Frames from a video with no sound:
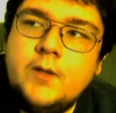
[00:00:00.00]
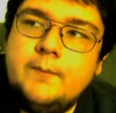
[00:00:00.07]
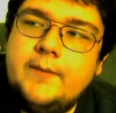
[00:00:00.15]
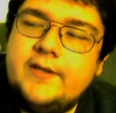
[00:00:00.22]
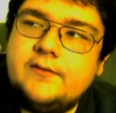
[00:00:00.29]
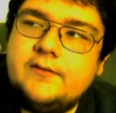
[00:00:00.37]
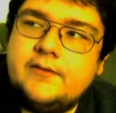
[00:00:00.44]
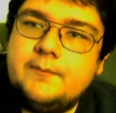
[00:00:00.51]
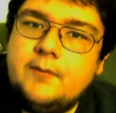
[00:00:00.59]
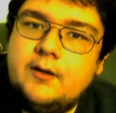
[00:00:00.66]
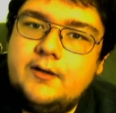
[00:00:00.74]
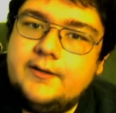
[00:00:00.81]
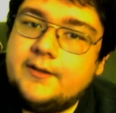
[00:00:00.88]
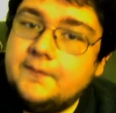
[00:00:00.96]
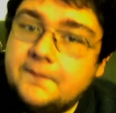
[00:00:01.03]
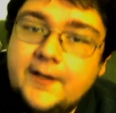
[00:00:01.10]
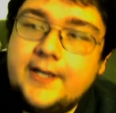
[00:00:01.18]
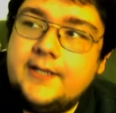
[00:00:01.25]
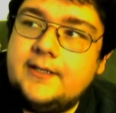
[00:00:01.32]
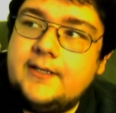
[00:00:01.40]
Basically, Mario can
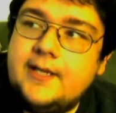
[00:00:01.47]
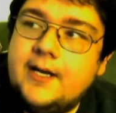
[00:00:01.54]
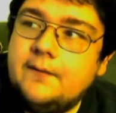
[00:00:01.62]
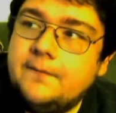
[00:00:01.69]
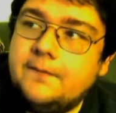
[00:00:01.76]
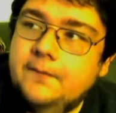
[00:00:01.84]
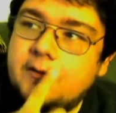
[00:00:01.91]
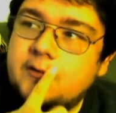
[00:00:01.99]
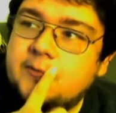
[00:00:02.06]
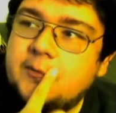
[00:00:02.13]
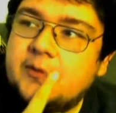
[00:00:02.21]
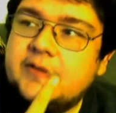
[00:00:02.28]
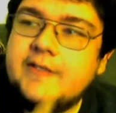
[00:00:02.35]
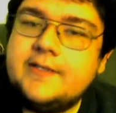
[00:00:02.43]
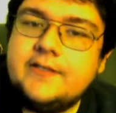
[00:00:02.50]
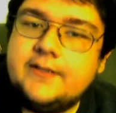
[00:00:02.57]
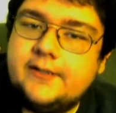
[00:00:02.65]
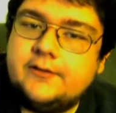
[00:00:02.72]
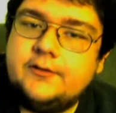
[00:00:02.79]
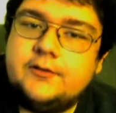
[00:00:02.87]
fly in the air for a small distance,
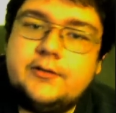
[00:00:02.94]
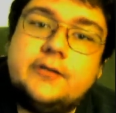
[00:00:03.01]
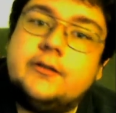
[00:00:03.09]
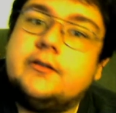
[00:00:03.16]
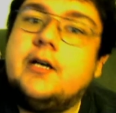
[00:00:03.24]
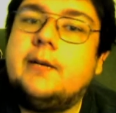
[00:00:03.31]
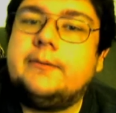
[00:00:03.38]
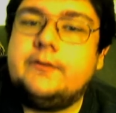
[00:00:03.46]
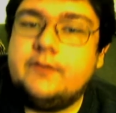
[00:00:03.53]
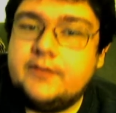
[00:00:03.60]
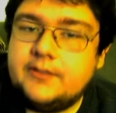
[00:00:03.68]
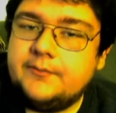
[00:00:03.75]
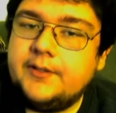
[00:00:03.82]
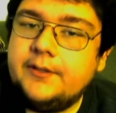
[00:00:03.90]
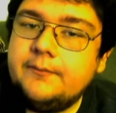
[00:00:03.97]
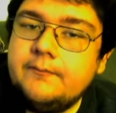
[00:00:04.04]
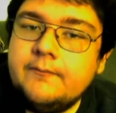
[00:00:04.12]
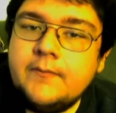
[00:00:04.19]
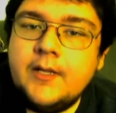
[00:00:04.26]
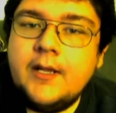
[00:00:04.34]
like a little helicopter or something.
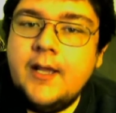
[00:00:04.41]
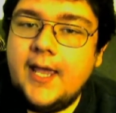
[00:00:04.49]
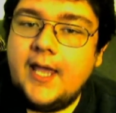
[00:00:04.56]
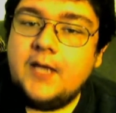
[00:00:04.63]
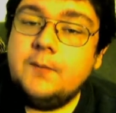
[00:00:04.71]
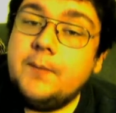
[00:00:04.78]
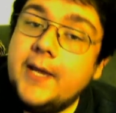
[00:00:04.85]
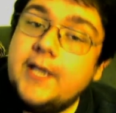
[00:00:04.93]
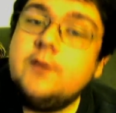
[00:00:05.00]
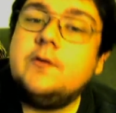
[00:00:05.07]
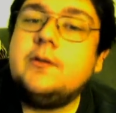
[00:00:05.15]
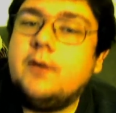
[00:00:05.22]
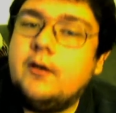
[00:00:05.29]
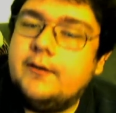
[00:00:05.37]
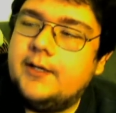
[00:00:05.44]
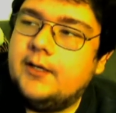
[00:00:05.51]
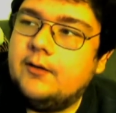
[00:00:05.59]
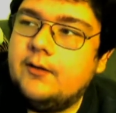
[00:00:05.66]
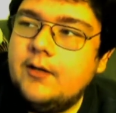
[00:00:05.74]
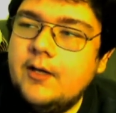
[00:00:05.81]
And Penguin
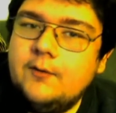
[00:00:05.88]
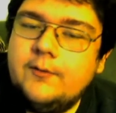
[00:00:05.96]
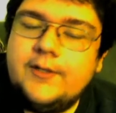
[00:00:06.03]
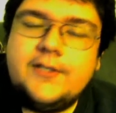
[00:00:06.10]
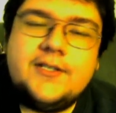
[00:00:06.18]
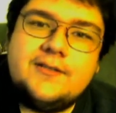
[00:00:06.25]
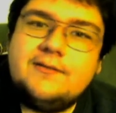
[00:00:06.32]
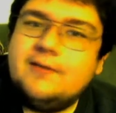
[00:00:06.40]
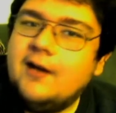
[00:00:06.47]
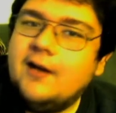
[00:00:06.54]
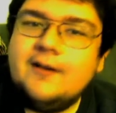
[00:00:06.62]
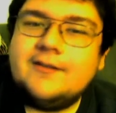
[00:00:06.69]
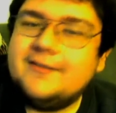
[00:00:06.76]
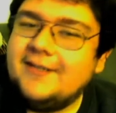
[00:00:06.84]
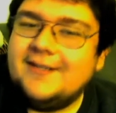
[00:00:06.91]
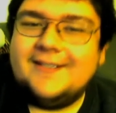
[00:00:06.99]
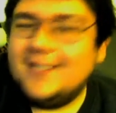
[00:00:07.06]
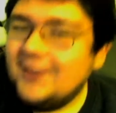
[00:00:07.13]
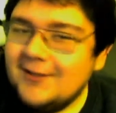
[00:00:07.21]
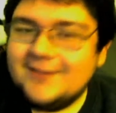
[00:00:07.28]
Mario, which is honestly the
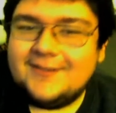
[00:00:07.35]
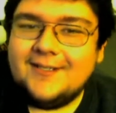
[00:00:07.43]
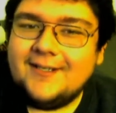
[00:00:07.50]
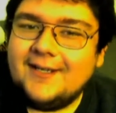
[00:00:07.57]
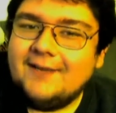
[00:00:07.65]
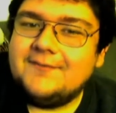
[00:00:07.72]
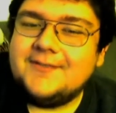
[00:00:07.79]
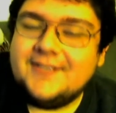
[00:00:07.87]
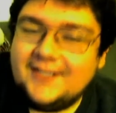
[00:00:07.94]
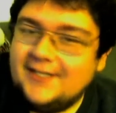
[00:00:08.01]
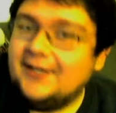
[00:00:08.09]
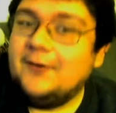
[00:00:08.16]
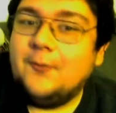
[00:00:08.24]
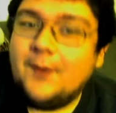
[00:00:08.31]
cutest thing I've seen in a